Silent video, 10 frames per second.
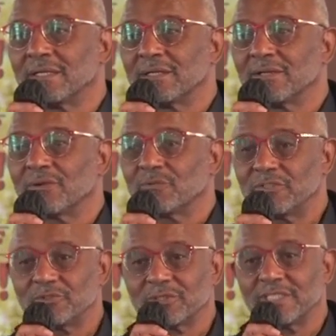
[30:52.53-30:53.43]

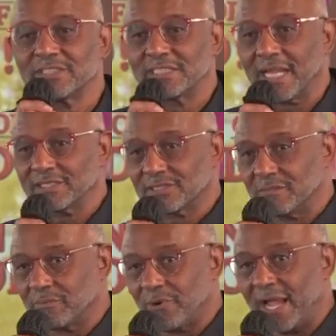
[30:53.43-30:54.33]
ritualistic some
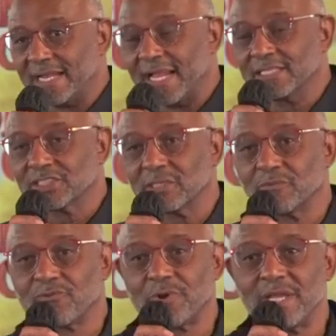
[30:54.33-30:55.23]
bread and some
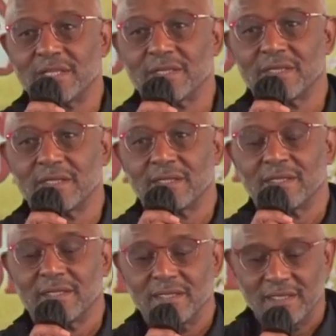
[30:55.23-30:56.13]
drink.
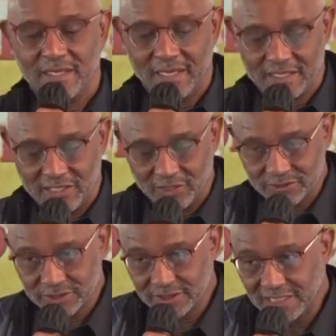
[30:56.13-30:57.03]
It goes
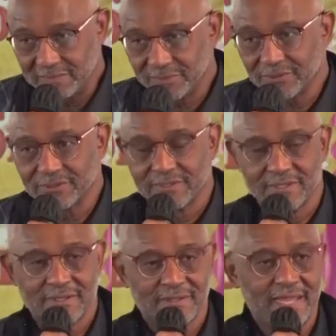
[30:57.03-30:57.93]
deeper
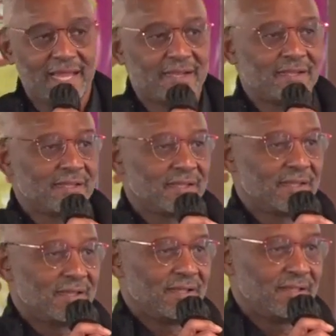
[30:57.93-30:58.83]
than
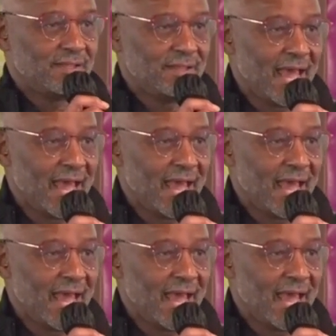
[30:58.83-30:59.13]
that.